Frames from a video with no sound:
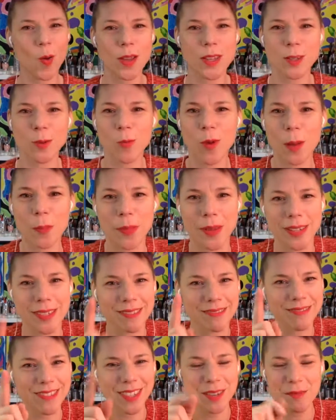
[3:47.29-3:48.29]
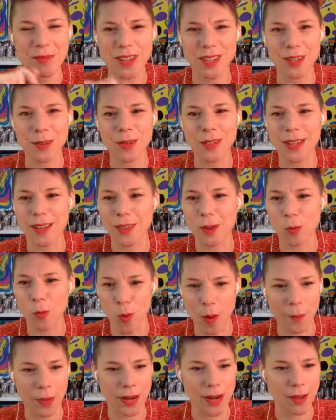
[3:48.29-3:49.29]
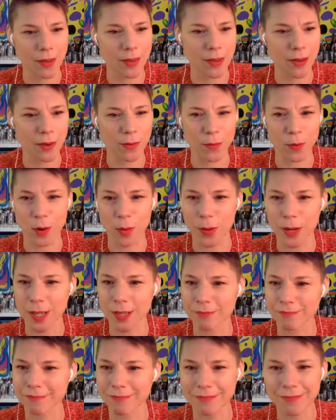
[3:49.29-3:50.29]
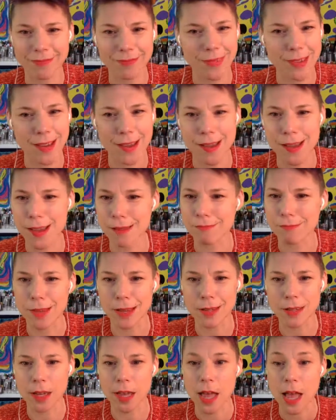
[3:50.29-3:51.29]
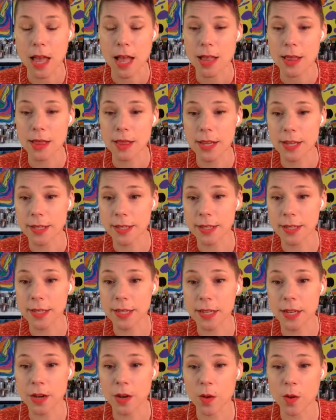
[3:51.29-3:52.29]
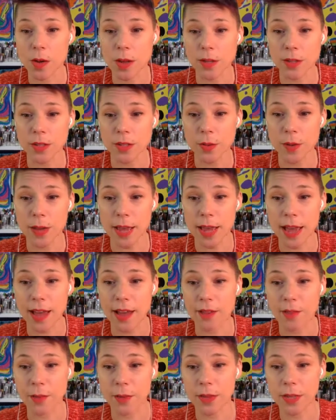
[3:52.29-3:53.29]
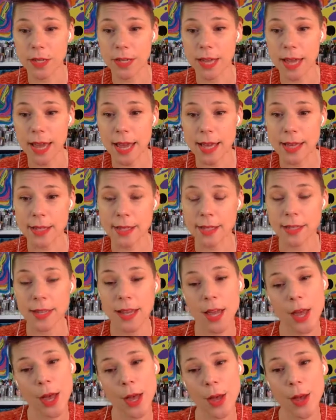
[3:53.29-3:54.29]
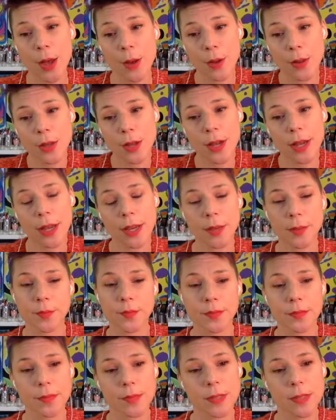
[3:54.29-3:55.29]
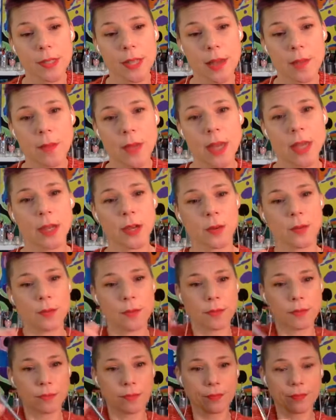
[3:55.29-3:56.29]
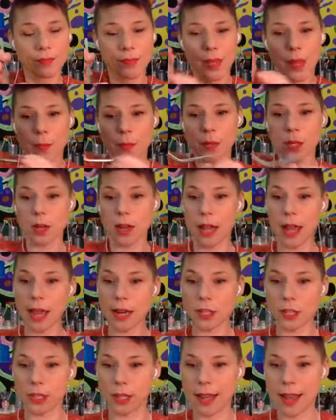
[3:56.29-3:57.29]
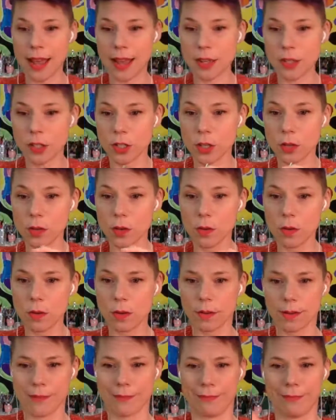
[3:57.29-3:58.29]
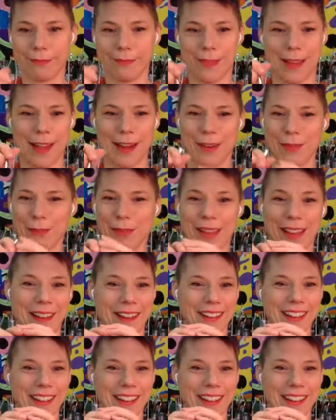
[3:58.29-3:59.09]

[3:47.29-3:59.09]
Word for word: Always a weapon. Somebody's always got the weapon out there for me. God bless you. Let's see. Who else do I have with a guess? Oh, look. Sam Maheu. Actually, I had two. Hmm, I don't play.